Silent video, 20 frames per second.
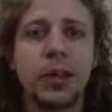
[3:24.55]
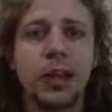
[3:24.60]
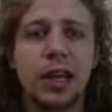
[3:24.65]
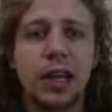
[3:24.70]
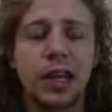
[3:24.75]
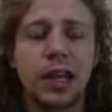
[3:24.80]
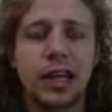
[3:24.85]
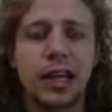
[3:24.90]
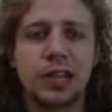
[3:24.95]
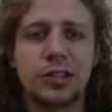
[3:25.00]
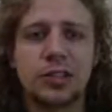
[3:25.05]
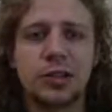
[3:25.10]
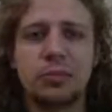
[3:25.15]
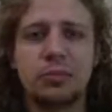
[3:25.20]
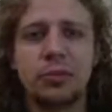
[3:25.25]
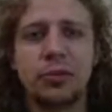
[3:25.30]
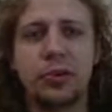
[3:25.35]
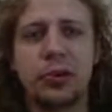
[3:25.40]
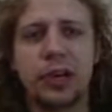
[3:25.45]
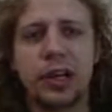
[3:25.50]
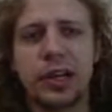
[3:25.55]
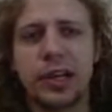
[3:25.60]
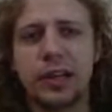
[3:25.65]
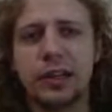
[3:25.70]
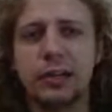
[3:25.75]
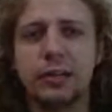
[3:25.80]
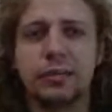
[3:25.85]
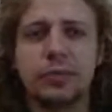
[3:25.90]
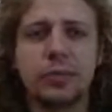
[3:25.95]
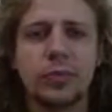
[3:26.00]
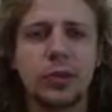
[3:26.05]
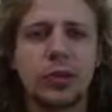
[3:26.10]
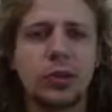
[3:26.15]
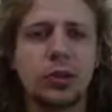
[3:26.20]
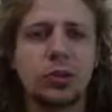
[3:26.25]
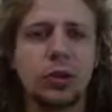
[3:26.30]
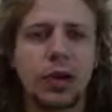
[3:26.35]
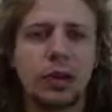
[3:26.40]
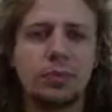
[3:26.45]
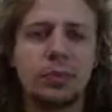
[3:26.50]
And at some point,
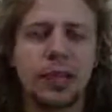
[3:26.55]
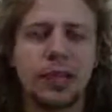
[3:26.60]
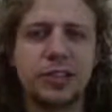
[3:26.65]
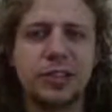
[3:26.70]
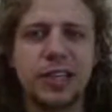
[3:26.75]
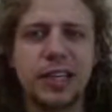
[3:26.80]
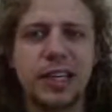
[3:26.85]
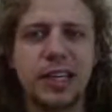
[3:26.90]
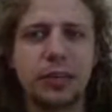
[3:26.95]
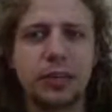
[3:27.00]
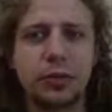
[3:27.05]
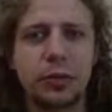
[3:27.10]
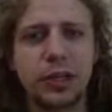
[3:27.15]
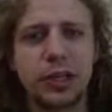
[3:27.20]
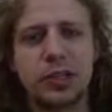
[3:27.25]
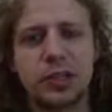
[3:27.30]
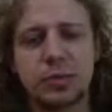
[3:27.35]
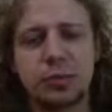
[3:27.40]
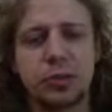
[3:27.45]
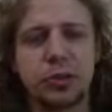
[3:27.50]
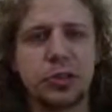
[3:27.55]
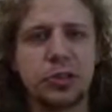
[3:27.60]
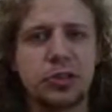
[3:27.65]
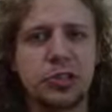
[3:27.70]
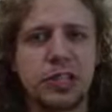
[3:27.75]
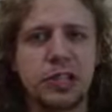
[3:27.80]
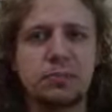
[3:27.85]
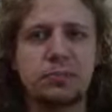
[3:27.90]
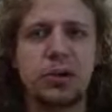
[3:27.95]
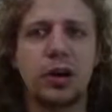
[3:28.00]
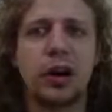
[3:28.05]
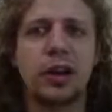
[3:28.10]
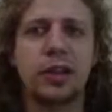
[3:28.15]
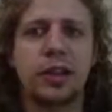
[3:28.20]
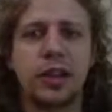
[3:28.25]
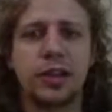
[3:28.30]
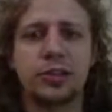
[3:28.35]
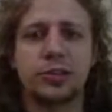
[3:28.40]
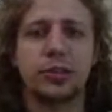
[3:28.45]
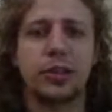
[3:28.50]
white plays E3 to support their D pawn, then
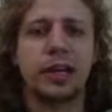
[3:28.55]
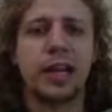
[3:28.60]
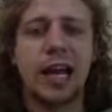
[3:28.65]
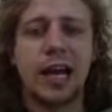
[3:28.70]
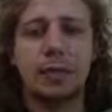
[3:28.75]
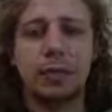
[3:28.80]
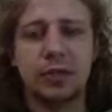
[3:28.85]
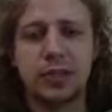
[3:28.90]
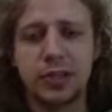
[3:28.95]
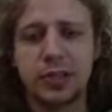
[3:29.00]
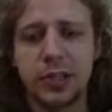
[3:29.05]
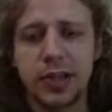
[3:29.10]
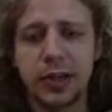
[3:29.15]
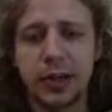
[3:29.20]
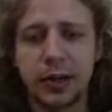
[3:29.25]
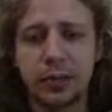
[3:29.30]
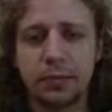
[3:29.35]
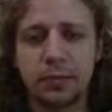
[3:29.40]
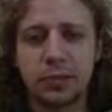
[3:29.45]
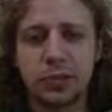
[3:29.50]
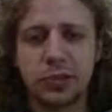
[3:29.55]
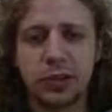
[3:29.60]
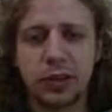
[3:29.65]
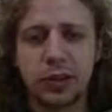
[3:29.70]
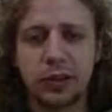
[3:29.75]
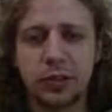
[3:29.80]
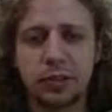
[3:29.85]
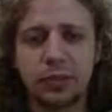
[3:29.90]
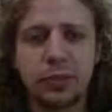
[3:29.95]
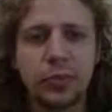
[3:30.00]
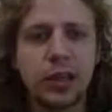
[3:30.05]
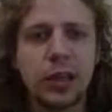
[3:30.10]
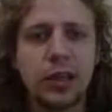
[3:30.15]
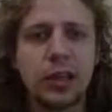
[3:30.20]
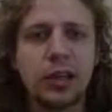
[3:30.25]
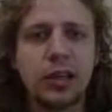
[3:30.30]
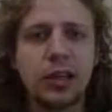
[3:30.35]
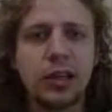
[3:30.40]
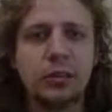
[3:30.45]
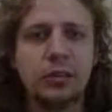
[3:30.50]
a trade happens there. So
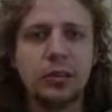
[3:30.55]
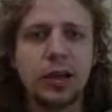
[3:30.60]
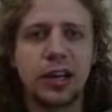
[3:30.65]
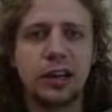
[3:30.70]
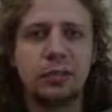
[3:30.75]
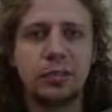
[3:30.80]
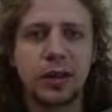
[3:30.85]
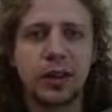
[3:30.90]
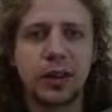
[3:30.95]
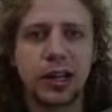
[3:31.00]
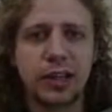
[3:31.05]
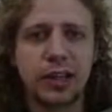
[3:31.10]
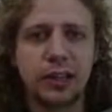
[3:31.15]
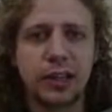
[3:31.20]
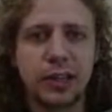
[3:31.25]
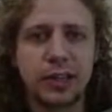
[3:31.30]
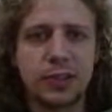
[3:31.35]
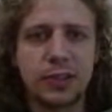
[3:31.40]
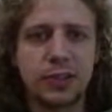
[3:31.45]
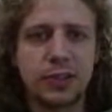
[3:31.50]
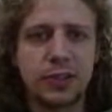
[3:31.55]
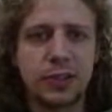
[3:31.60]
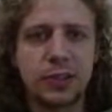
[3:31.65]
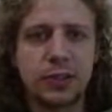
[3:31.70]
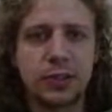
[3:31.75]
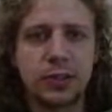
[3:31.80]
it might have been like this.